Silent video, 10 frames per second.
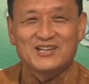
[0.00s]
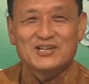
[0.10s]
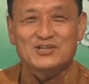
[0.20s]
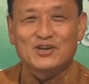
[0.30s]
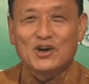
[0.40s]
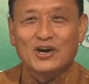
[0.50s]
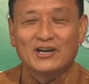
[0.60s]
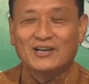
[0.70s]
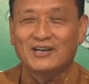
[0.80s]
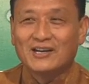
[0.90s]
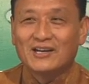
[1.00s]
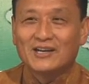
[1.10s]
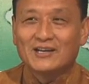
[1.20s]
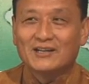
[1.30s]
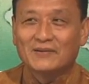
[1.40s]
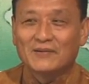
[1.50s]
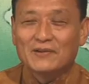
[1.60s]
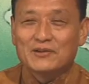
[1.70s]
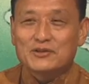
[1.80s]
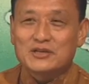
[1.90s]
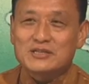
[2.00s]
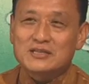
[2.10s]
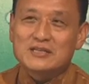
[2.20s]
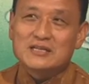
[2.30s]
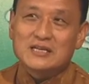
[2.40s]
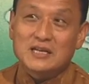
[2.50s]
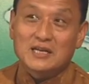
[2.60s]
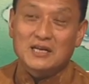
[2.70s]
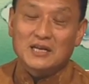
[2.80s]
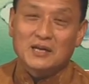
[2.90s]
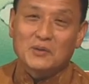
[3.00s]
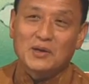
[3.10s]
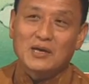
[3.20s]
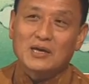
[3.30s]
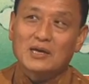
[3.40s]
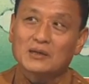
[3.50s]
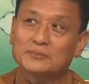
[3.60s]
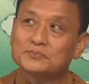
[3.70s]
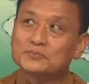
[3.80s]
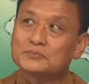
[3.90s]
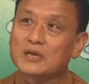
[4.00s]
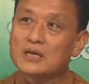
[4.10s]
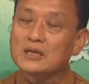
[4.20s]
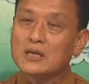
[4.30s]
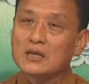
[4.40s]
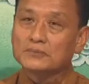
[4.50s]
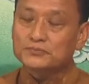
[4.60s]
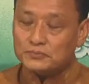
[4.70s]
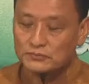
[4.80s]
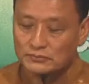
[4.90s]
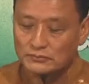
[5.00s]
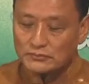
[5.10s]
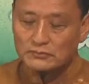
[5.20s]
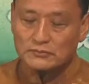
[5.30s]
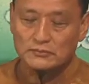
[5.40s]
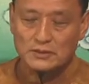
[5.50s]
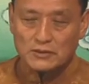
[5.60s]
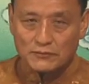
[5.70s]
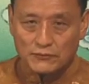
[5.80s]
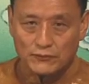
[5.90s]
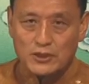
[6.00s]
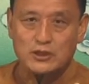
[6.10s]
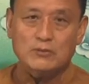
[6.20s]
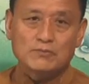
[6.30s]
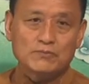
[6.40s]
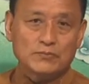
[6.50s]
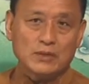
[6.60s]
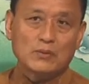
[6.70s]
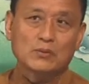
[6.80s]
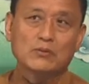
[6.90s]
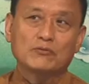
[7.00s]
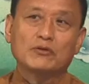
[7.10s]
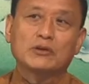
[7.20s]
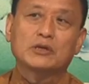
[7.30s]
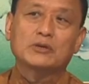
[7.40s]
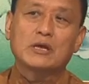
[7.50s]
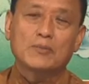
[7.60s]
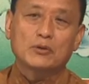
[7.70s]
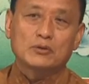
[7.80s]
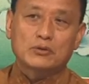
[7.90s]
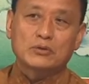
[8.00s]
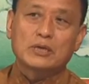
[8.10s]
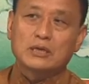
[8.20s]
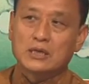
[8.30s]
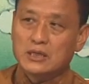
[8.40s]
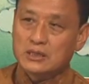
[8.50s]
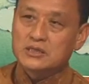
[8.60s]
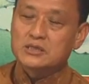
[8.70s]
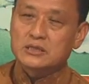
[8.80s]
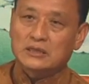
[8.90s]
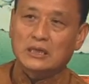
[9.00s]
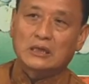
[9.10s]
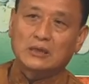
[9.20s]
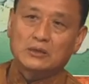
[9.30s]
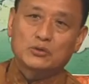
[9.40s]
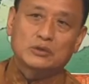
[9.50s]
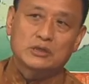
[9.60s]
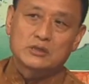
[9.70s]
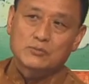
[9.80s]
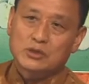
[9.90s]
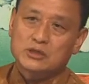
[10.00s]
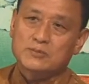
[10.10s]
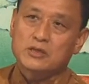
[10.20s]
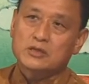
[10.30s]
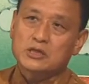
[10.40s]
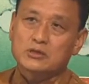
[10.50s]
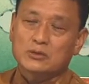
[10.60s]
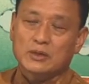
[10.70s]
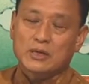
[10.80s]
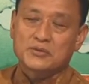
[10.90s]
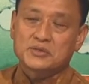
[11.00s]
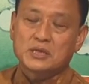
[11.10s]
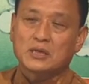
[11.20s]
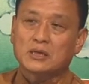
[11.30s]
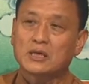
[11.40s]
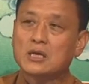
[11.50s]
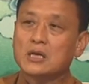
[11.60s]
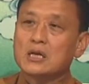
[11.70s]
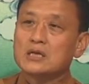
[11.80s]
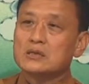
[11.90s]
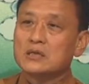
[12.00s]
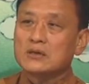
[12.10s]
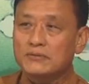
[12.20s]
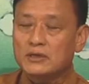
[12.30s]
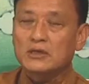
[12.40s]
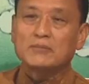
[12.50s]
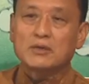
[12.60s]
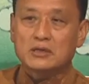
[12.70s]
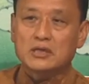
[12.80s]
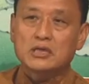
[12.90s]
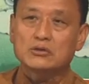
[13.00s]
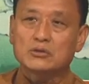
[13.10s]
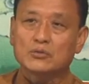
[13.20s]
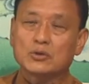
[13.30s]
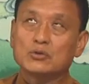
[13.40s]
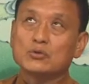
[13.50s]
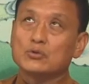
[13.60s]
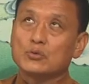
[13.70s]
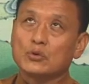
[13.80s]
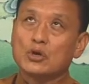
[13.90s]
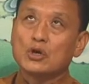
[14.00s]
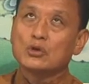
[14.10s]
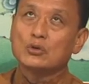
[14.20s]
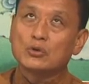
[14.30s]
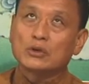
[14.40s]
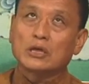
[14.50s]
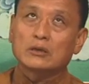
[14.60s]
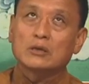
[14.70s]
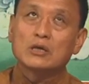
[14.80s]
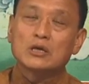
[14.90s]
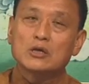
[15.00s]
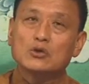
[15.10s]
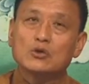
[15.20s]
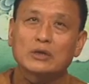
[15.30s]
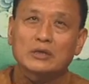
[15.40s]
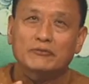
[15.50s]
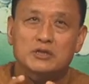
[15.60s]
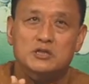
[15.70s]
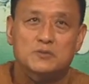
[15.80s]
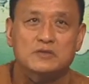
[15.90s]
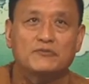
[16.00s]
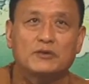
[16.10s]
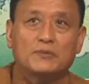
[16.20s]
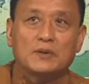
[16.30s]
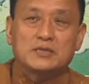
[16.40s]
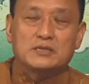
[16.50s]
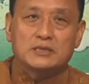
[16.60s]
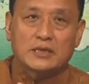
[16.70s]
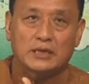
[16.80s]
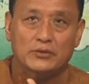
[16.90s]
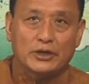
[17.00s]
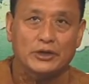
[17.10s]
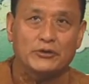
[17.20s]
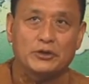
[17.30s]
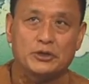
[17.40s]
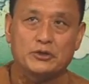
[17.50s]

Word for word: So it's in a way that freedom that we're able to create. This is exactly during this morning's meditation. What I was saying is, even in a meditation, when you look at the very specific places like a recurring